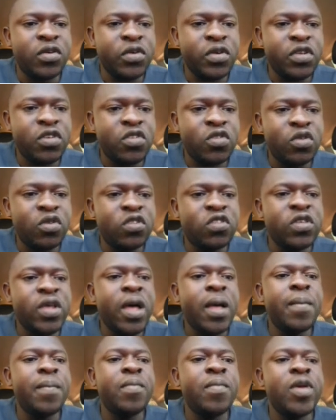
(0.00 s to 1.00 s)

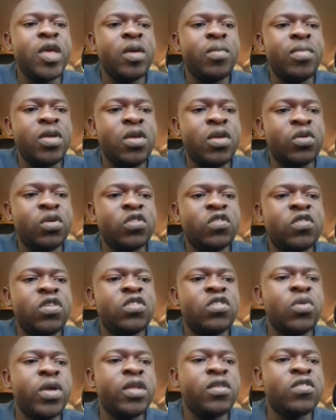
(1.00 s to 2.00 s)
introducer may be
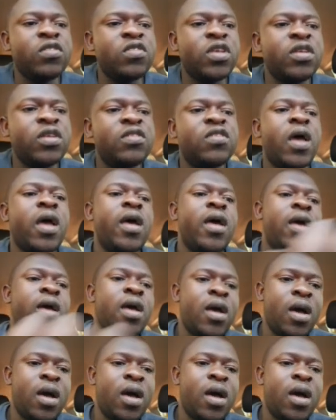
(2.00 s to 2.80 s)
used to insert